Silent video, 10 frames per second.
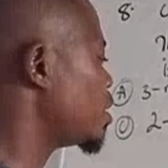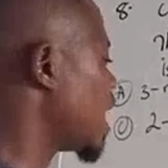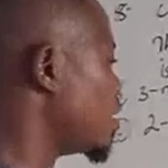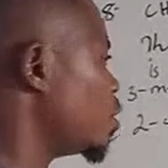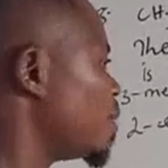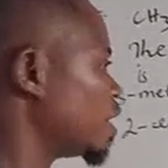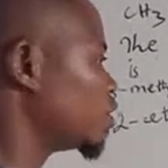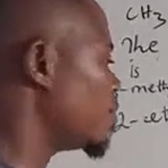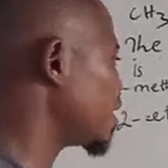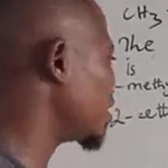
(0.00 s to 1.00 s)
your part
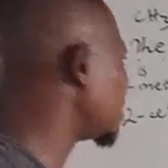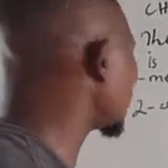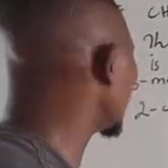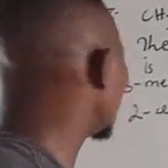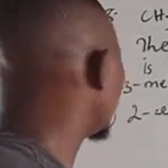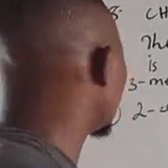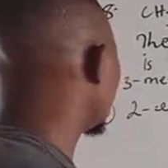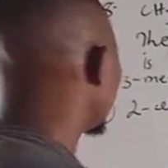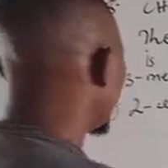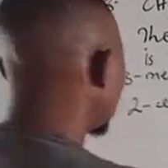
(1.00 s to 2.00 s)
nomenclature.
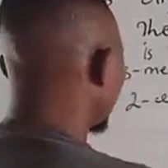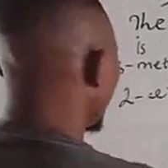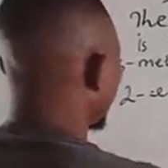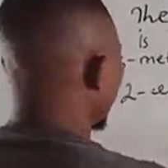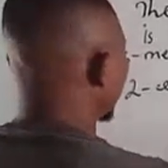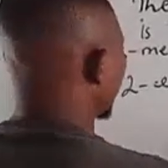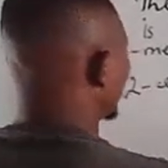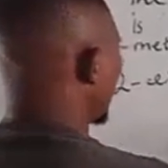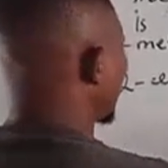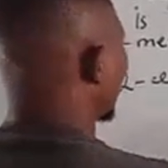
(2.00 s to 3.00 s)
First of all, write the
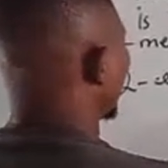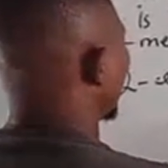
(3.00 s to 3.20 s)
structure.